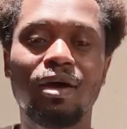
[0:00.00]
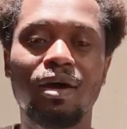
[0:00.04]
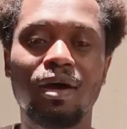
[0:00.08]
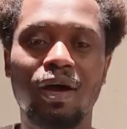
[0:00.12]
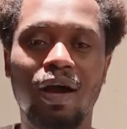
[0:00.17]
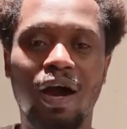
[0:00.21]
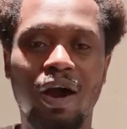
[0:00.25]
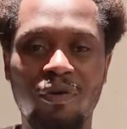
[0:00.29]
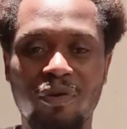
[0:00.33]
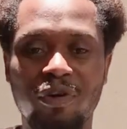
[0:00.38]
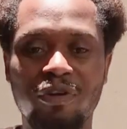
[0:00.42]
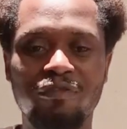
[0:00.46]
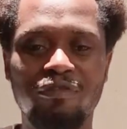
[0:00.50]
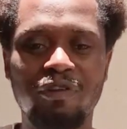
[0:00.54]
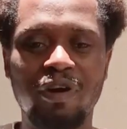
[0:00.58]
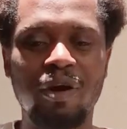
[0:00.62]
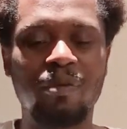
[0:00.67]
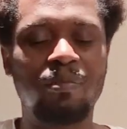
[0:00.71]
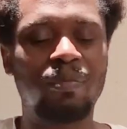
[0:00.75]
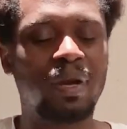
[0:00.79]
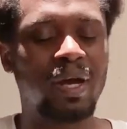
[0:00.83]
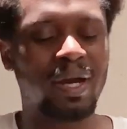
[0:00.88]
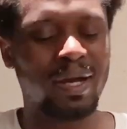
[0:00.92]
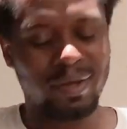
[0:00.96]
However,
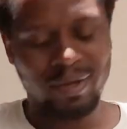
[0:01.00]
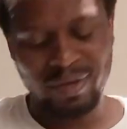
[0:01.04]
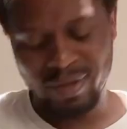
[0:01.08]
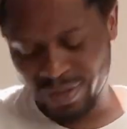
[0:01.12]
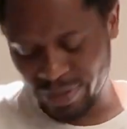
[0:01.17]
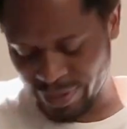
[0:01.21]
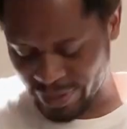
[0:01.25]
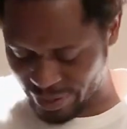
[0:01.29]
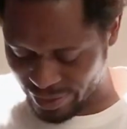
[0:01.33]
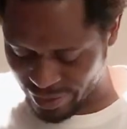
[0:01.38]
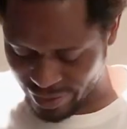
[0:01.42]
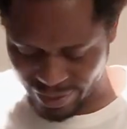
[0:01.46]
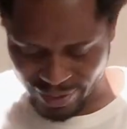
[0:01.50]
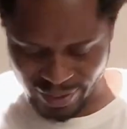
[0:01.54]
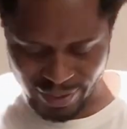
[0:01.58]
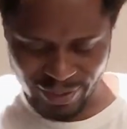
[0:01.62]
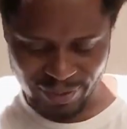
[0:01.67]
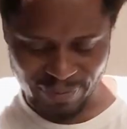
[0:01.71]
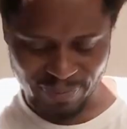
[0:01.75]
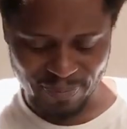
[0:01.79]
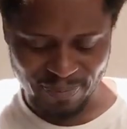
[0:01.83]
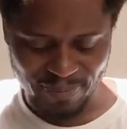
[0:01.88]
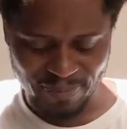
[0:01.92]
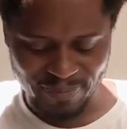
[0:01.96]
I'm like,
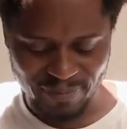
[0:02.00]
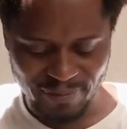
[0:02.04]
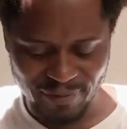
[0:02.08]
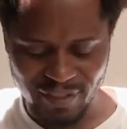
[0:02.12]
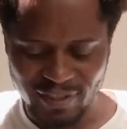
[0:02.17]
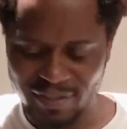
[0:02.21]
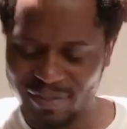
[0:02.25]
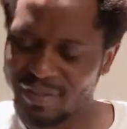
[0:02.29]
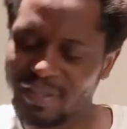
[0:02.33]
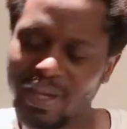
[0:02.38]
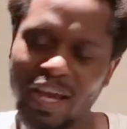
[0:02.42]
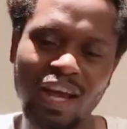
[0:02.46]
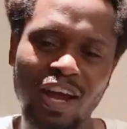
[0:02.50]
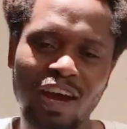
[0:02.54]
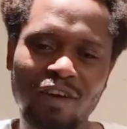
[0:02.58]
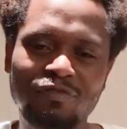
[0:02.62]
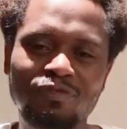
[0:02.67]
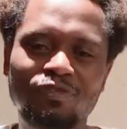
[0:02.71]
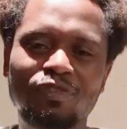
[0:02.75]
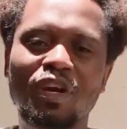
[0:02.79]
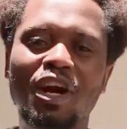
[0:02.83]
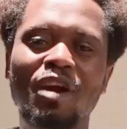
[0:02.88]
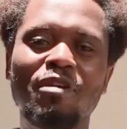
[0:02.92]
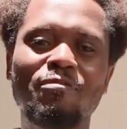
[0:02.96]
I have
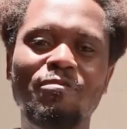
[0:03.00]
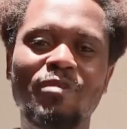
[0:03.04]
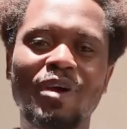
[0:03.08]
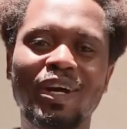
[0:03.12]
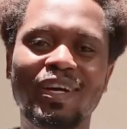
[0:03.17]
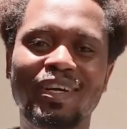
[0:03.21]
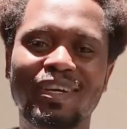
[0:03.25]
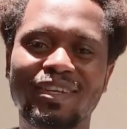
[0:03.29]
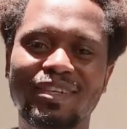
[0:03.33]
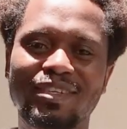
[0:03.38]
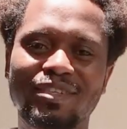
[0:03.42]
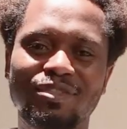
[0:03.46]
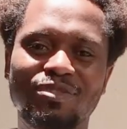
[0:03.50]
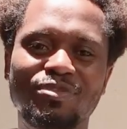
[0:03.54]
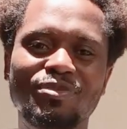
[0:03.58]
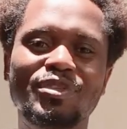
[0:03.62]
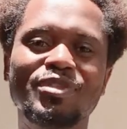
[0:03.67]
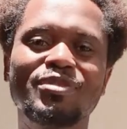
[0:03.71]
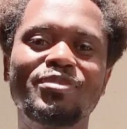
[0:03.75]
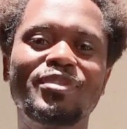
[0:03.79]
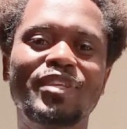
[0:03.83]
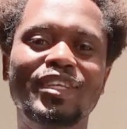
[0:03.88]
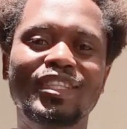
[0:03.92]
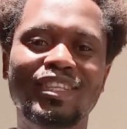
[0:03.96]
to come back to
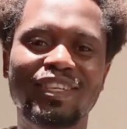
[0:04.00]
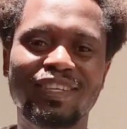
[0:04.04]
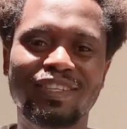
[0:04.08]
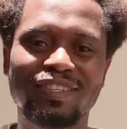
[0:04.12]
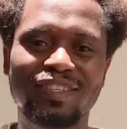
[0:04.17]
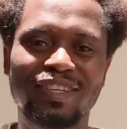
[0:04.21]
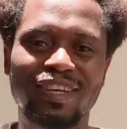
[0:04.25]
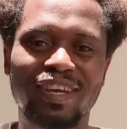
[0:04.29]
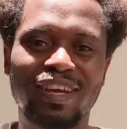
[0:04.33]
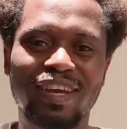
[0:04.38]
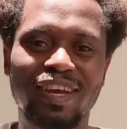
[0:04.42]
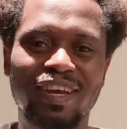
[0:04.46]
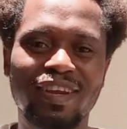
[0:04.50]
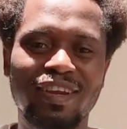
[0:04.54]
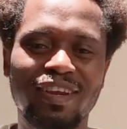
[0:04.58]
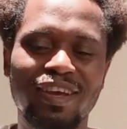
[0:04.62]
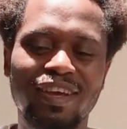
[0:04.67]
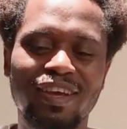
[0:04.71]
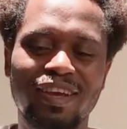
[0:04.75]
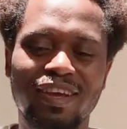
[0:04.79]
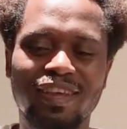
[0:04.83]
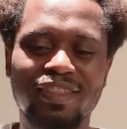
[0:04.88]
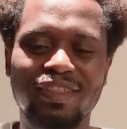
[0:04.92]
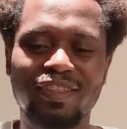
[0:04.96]
redo the test again,
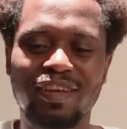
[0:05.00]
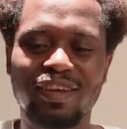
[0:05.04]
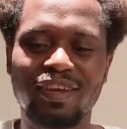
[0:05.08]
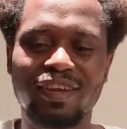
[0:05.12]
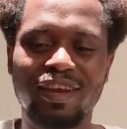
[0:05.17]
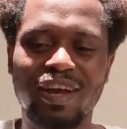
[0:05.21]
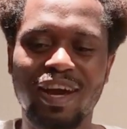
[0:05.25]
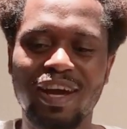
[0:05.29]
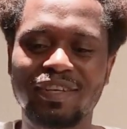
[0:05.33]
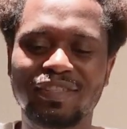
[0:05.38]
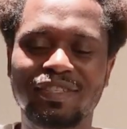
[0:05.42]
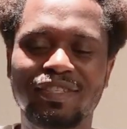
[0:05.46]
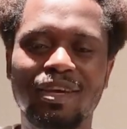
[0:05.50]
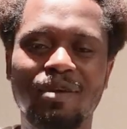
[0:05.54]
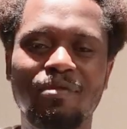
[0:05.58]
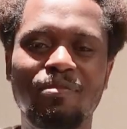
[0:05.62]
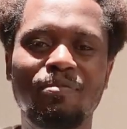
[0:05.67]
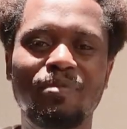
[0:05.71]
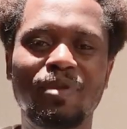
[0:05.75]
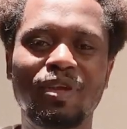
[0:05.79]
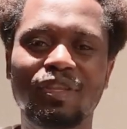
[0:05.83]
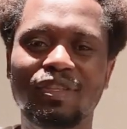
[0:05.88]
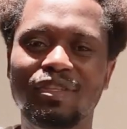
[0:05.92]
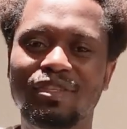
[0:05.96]
and then I
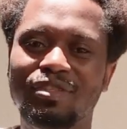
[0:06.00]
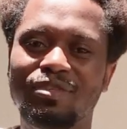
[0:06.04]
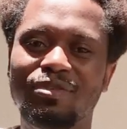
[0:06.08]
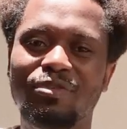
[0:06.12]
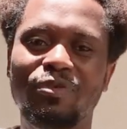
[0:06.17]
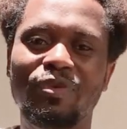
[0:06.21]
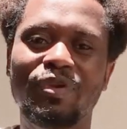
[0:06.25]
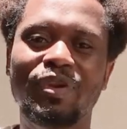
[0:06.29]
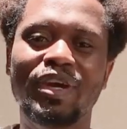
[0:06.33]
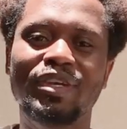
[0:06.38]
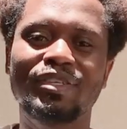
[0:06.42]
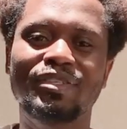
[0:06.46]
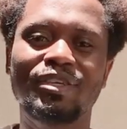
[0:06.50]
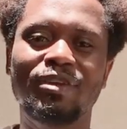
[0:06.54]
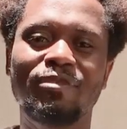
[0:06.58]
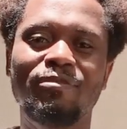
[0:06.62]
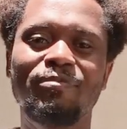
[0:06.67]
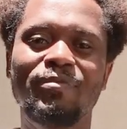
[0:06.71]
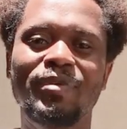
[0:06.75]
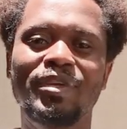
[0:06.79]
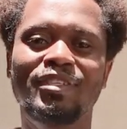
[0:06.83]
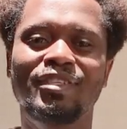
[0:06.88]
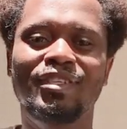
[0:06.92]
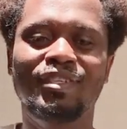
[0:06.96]
submit. So when I
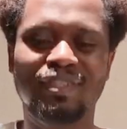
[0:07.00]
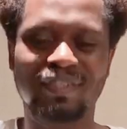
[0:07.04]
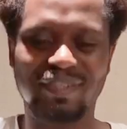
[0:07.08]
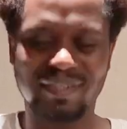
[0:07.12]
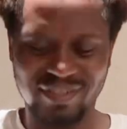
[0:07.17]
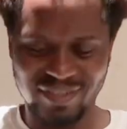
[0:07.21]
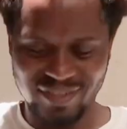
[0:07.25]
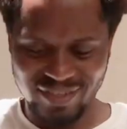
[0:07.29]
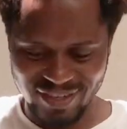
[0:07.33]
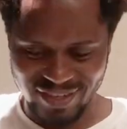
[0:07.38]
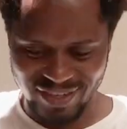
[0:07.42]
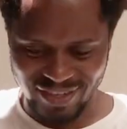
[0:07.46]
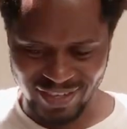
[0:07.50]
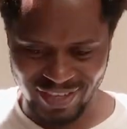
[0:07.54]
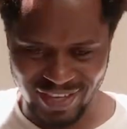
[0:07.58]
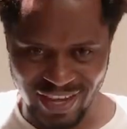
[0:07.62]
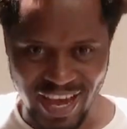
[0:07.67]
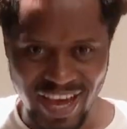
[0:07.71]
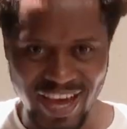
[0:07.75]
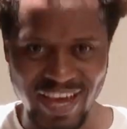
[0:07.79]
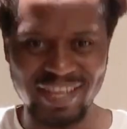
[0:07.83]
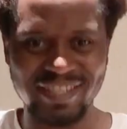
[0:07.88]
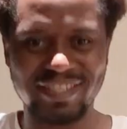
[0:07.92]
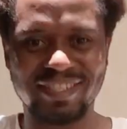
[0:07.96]
submit it,
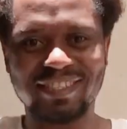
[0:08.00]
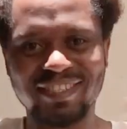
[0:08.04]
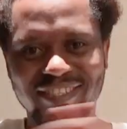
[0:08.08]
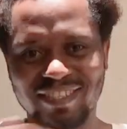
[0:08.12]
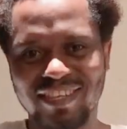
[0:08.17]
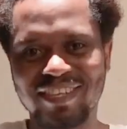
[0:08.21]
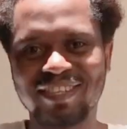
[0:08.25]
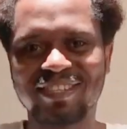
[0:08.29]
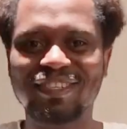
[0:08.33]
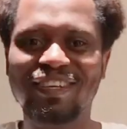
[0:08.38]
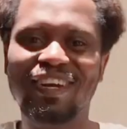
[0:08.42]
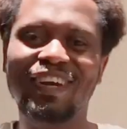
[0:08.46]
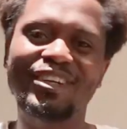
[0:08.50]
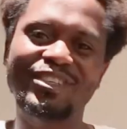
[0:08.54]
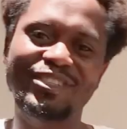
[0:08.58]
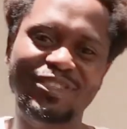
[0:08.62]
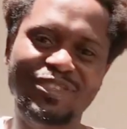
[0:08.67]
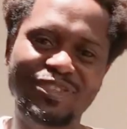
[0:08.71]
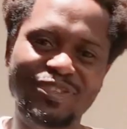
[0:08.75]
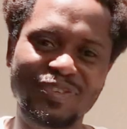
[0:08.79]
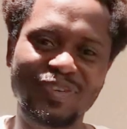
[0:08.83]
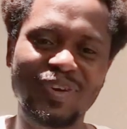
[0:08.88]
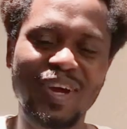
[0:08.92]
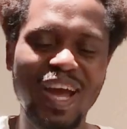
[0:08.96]
yes, it goes
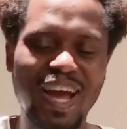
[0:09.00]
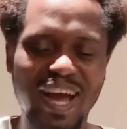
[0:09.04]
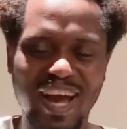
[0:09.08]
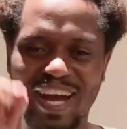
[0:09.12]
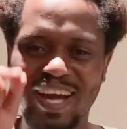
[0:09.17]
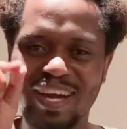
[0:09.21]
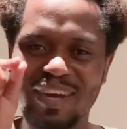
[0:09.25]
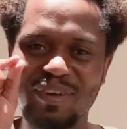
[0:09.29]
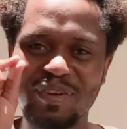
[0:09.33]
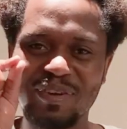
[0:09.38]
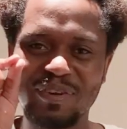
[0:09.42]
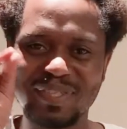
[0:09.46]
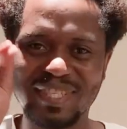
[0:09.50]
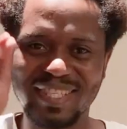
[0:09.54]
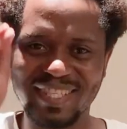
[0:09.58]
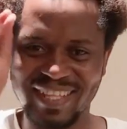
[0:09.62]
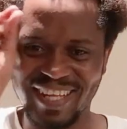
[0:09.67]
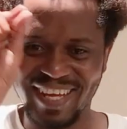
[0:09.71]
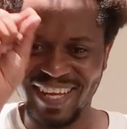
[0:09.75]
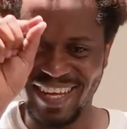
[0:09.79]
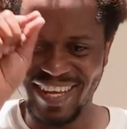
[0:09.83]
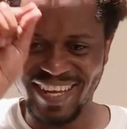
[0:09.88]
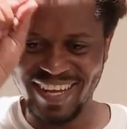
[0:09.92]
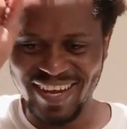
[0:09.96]
through. I got
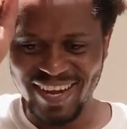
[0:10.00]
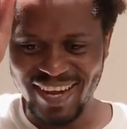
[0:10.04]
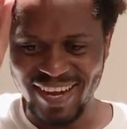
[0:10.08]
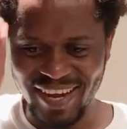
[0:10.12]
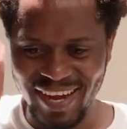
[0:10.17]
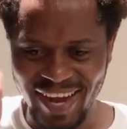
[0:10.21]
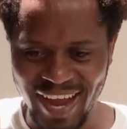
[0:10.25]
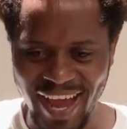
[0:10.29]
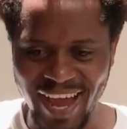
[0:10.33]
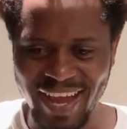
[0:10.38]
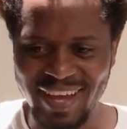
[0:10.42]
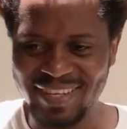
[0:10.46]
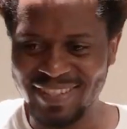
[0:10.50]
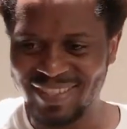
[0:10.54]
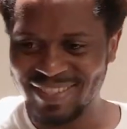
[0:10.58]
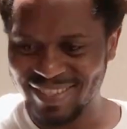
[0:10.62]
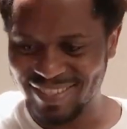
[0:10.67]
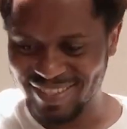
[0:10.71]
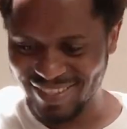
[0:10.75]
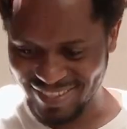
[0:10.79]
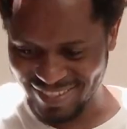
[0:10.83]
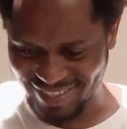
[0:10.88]
like 90.